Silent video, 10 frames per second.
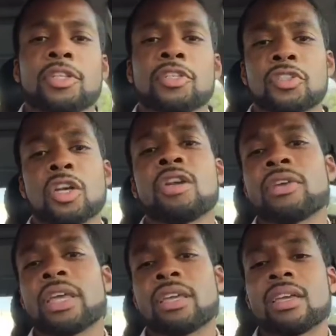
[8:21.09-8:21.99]
You're
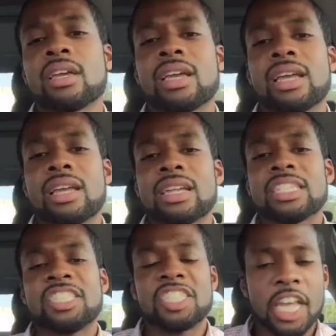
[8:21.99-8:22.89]
serving
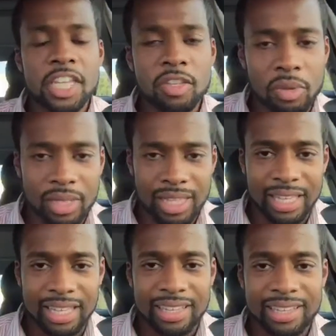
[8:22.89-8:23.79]

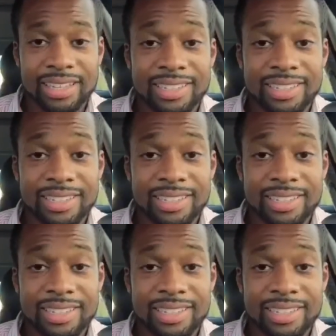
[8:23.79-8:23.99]
genuinely